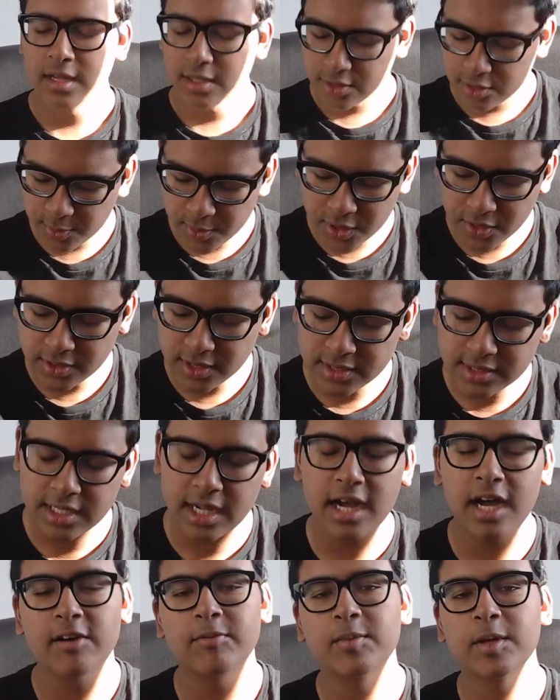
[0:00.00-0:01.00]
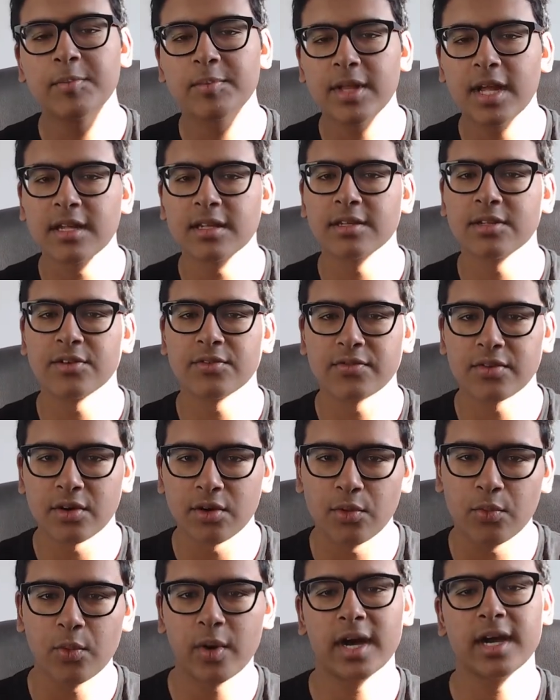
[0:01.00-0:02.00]
To be honest, I have been planning it for
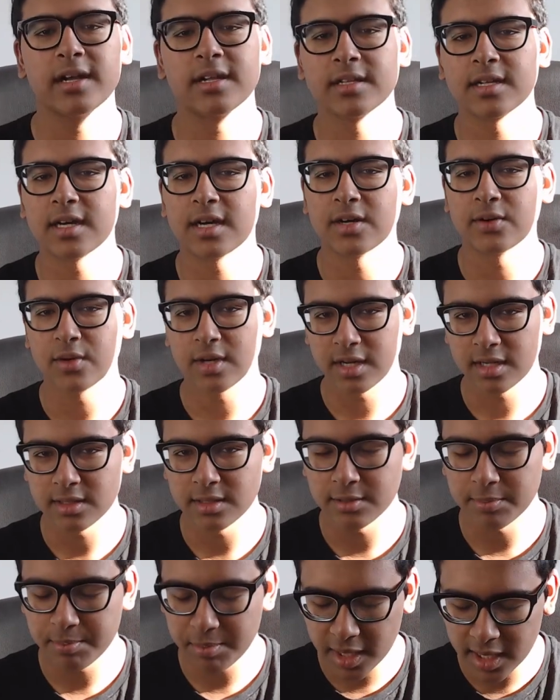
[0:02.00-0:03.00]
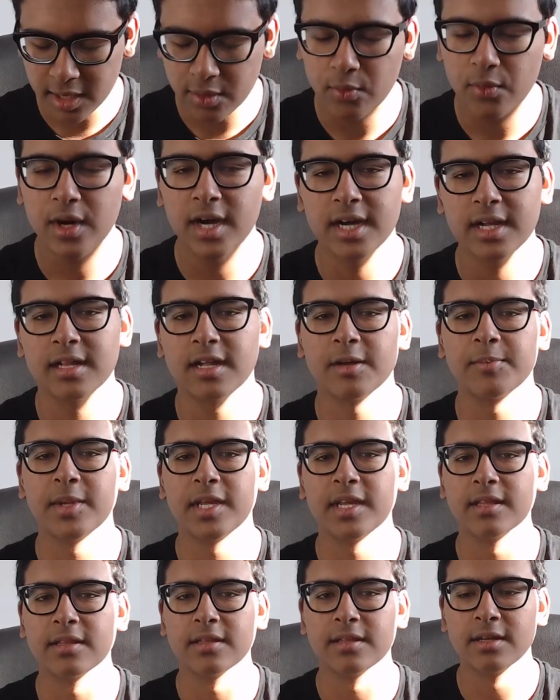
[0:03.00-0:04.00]
a while now, and by a while, I
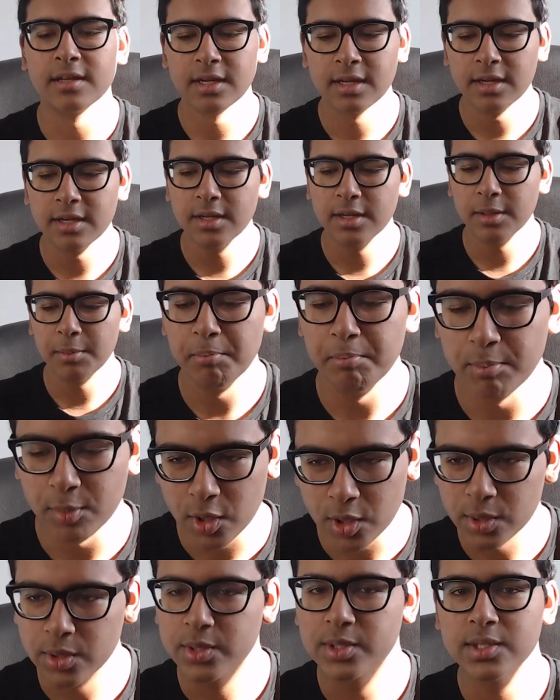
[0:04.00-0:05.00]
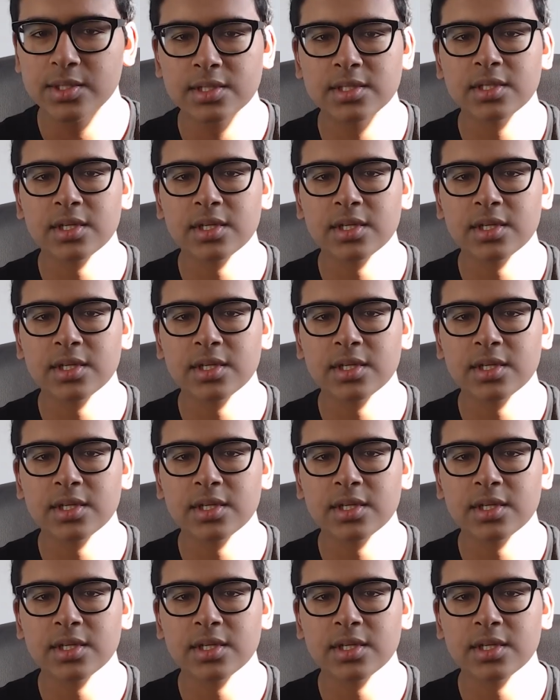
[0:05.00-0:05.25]
mean months.